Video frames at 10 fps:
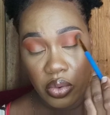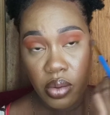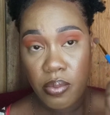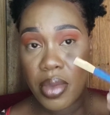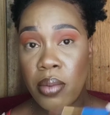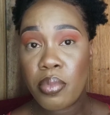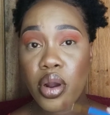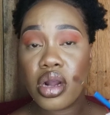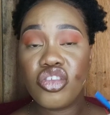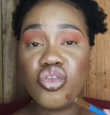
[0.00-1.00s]

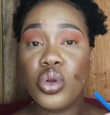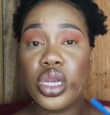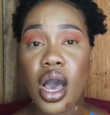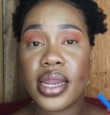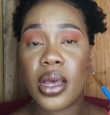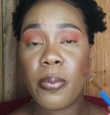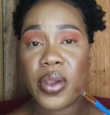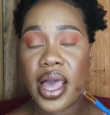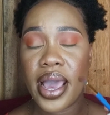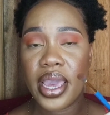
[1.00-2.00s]
Remember, do not
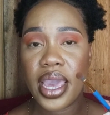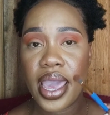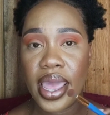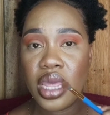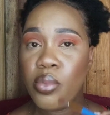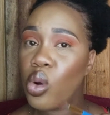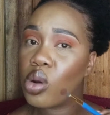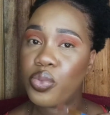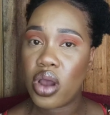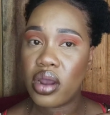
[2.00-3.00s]
apply any
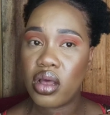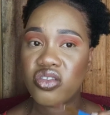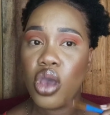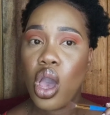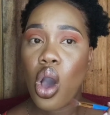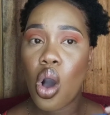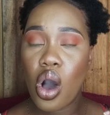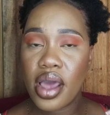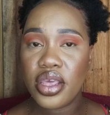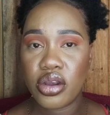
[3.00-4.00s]
more product
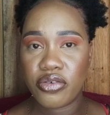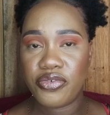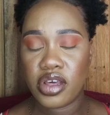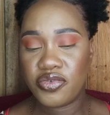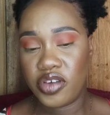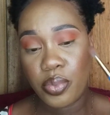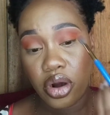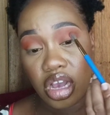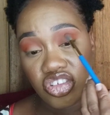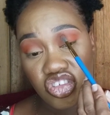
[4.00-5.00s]
on your fluffy
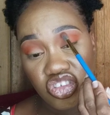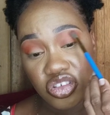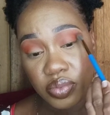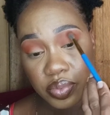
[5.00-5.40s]
brush.